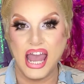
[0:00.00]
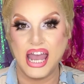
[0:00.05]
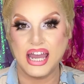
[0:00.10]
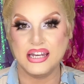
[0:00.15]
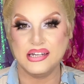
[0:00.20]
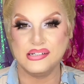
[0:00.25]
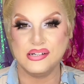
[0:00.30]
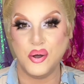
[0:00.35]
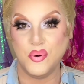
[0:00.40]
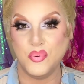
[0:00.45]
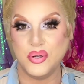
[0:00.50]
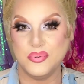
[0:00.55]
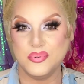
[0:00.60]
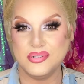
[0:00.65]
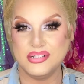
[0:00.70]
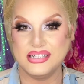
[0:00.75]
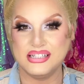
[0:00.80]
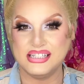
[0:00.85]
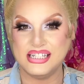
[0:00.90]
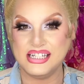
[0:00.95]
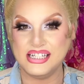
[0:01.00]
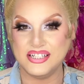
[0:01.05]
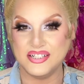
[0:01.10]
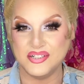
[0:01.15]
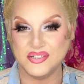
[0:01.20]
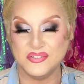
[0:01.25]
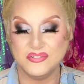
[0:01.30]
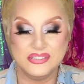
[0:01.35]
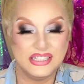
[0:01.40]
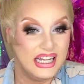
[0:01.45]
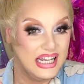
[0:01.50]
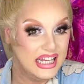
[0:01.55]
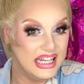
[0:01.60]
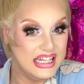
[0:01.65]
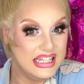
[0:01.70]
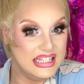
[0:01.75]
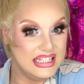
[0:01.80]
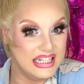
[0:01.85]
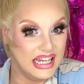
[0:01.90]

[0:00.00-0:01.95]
and we will see you in the